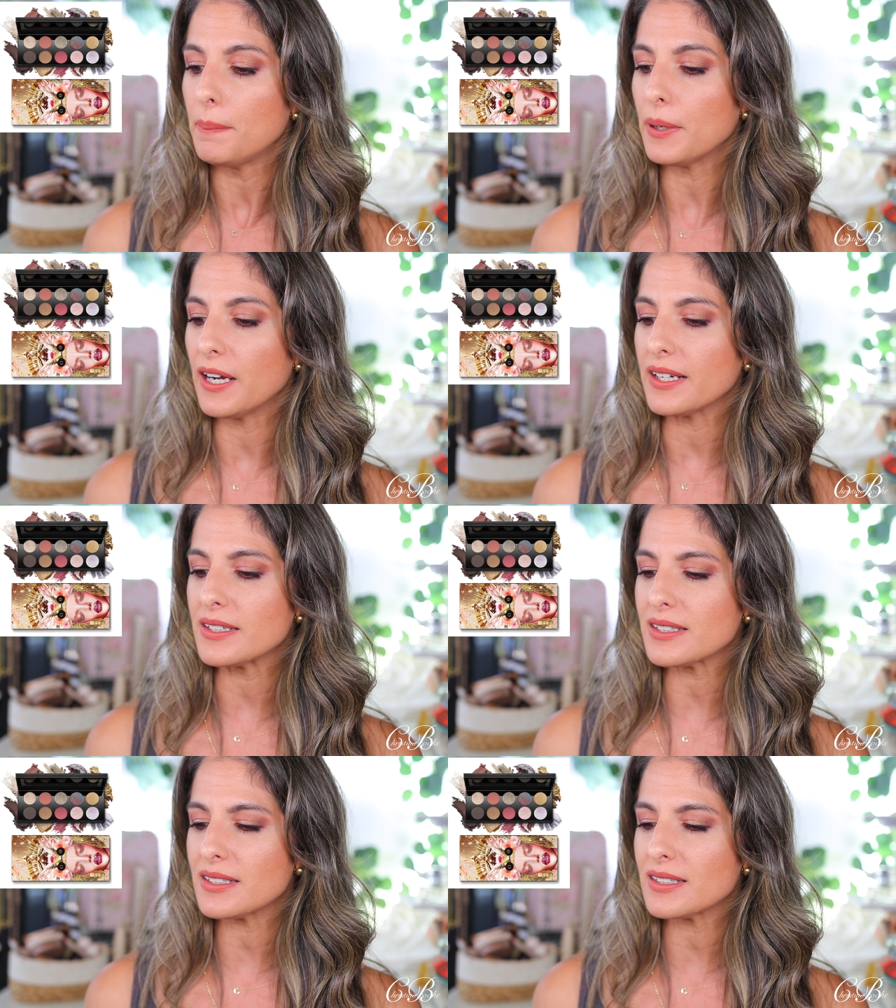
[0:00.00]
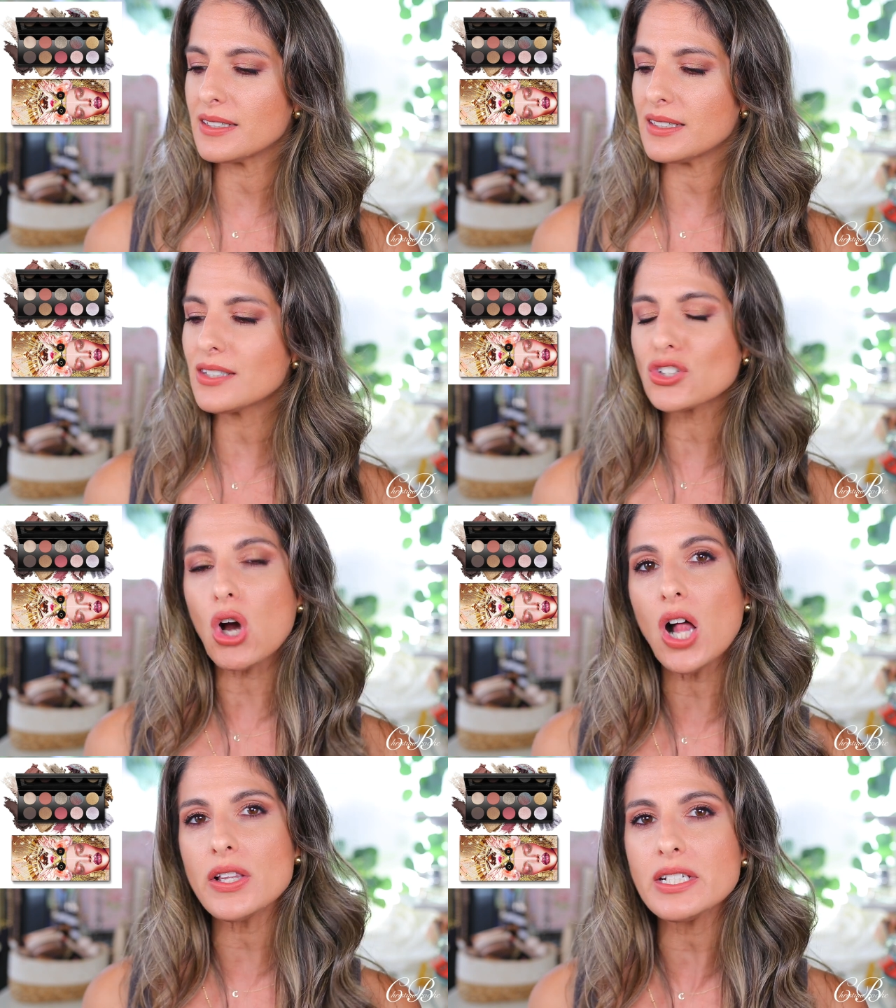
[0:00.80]
but it's
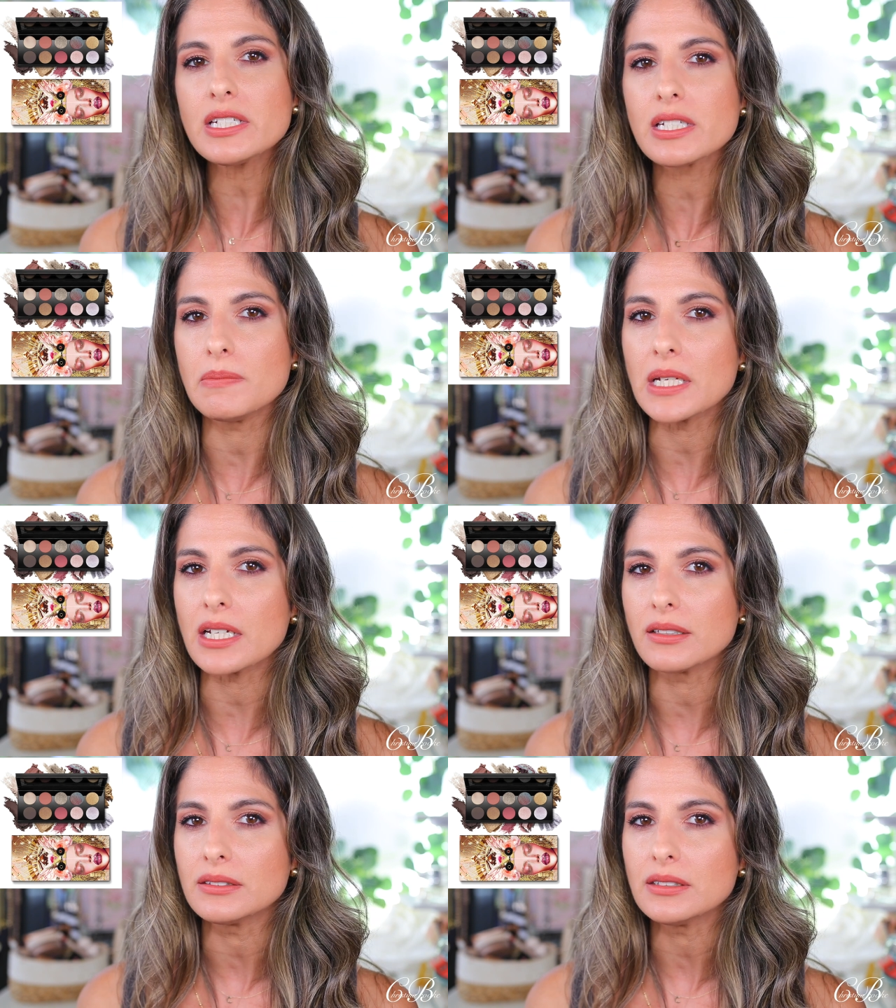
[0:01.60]
calling to me.